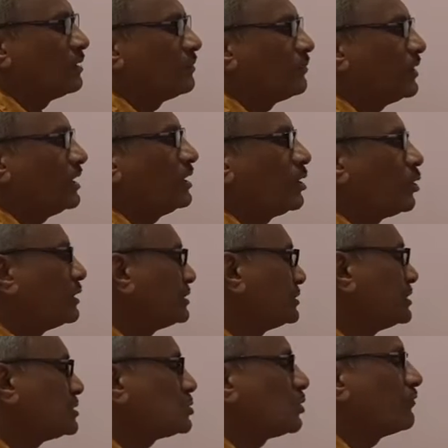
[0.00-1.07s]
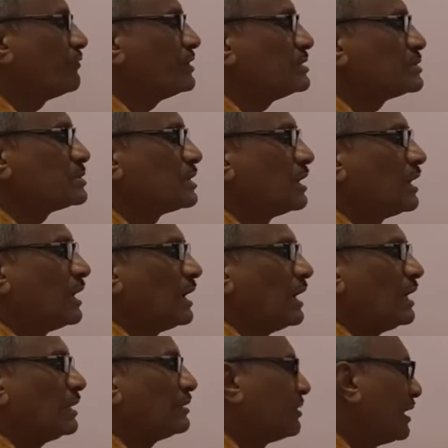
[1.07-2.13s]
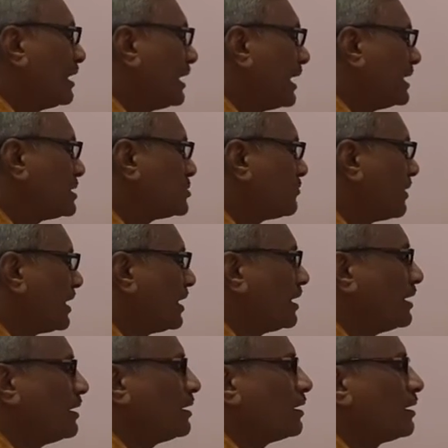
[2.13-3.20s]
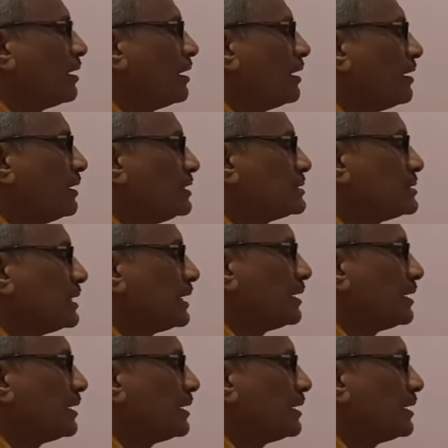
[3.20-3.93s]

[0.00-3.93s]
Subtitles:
be conscious of his health, and that's why here is